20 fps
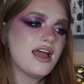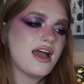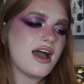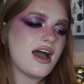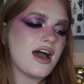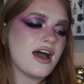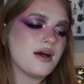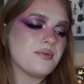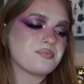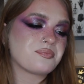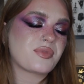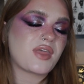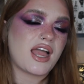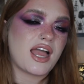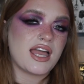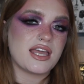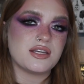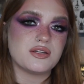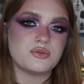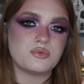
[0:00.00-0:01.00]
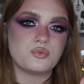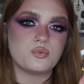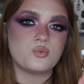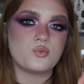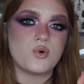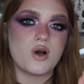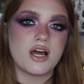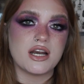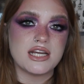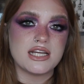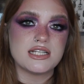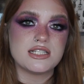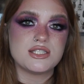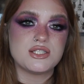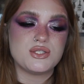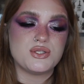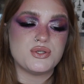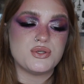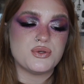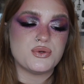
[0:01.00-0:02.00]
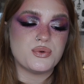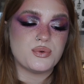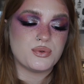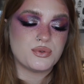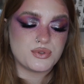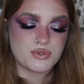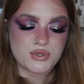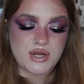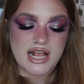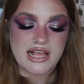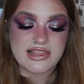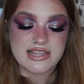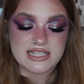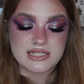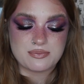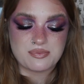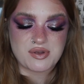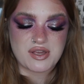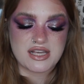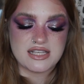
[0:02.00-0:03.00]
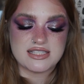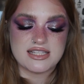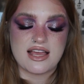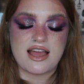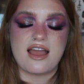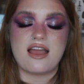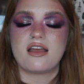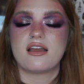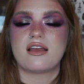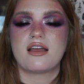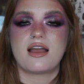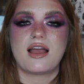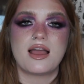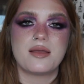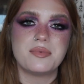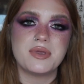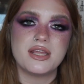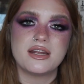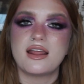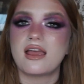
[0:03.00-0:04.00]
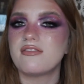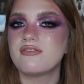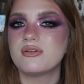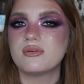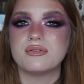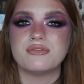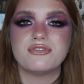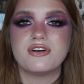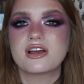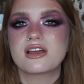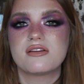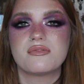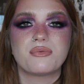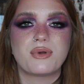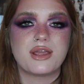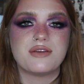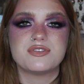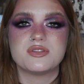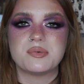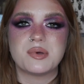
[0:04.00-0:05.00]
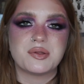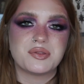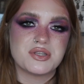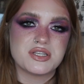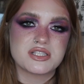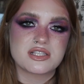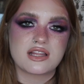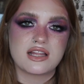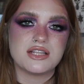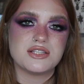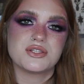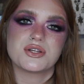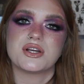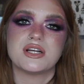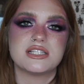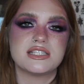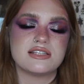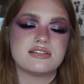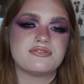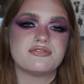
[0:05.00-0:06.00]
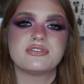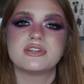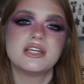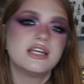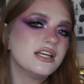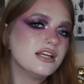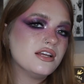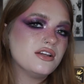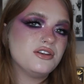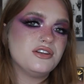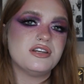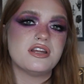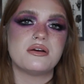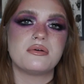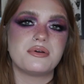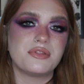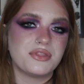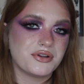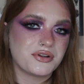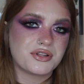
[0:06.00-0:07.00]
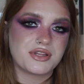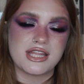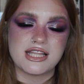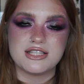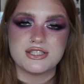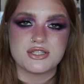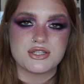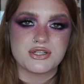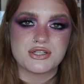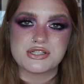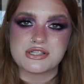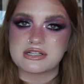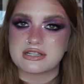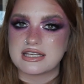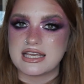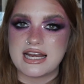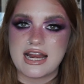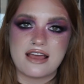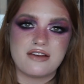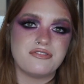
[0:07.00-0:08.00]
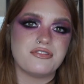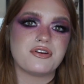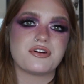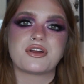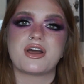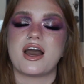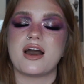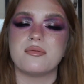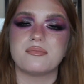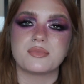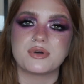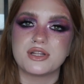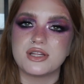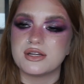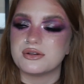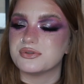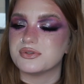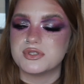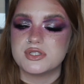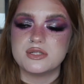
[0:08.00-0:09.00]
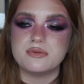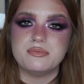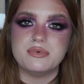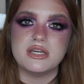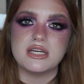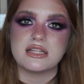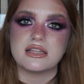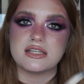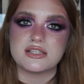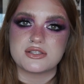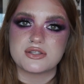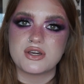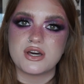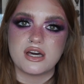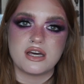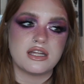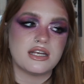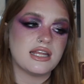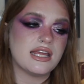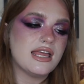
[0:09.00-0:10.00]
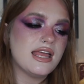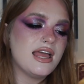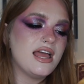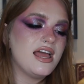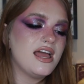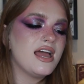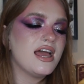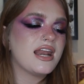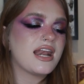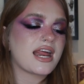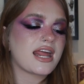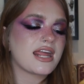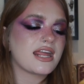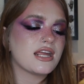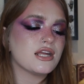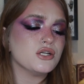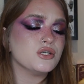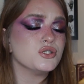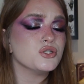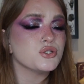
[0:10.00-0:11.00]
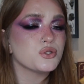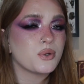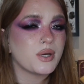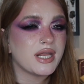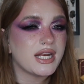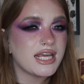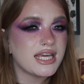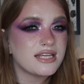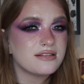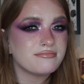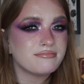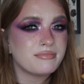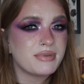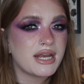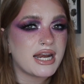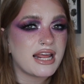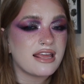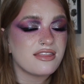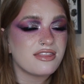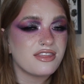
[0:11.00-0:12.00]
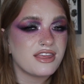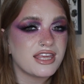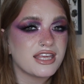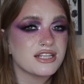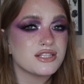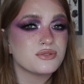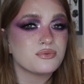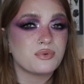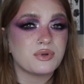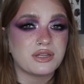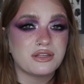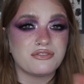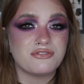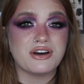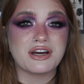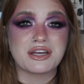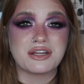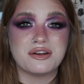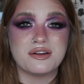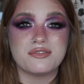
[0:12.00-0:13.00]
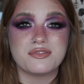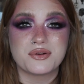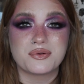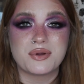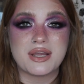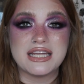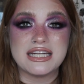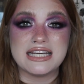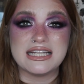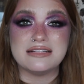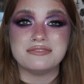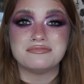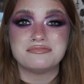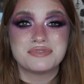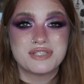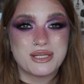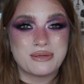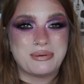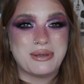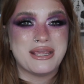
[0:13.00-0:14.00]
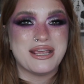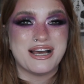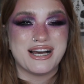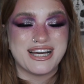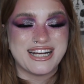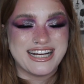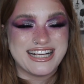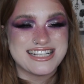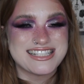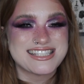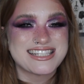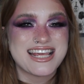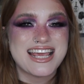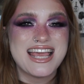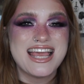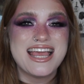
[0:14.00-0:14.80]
Um, I wanted to try this because, I mean, everyone fucking raves about this cleanser as if no other cleanser can ever come close to being this good. And I enjoyed it, but I think it's really fucking overrated, to be honest.